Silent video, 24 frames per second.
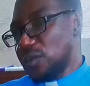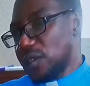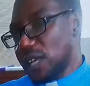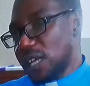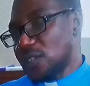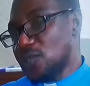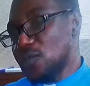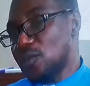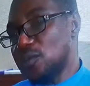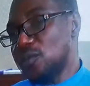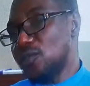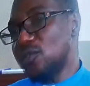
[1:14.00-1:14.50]
what
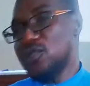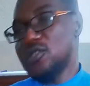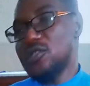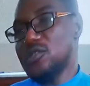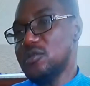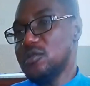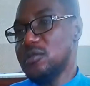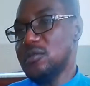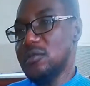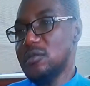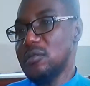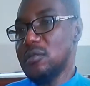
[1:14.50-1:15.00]
we are
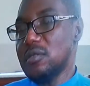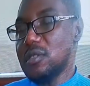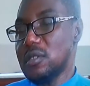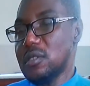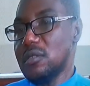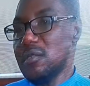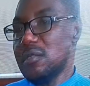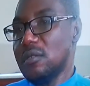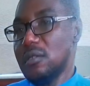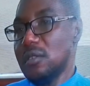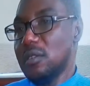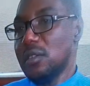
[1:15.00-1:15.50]
supposed to do.
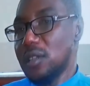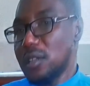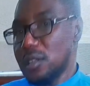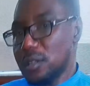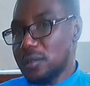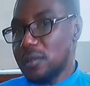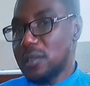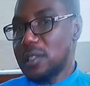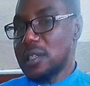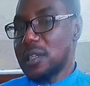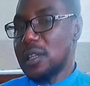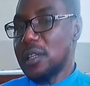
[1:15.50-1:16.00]
So
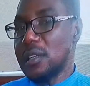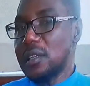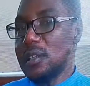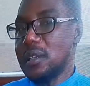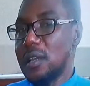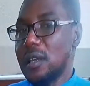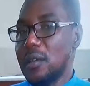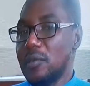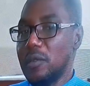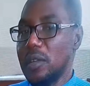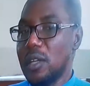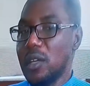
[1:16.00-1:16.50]

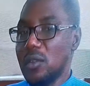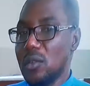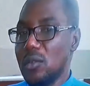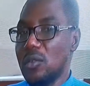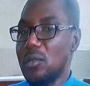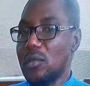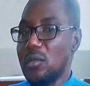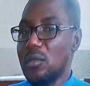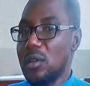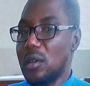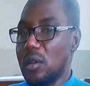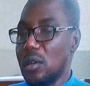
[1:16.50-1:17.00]
notwithstanding that, we
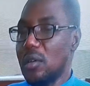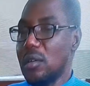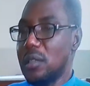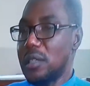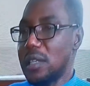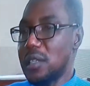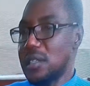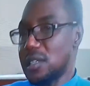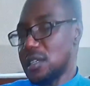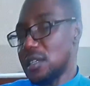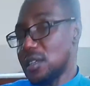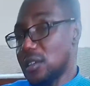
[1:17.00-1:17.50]
know
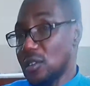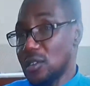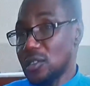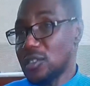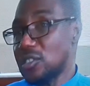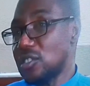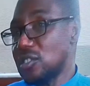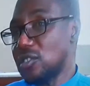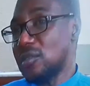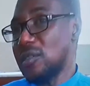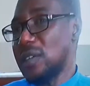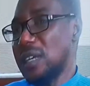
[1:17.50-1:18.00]
God is in
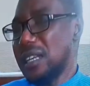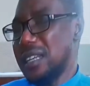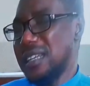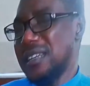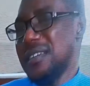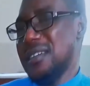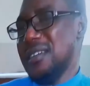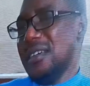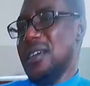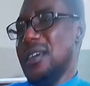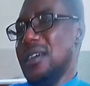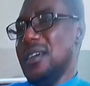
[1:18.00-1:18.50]
control
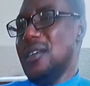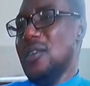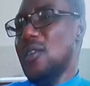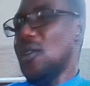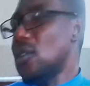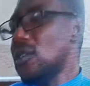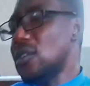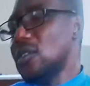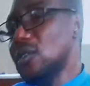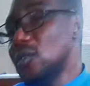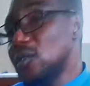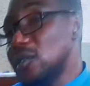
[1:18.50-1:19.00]
and
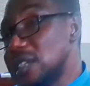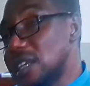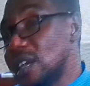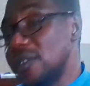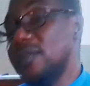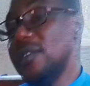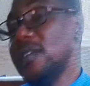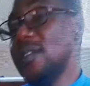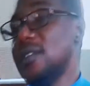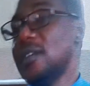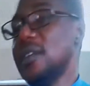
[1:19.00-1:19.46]
God knows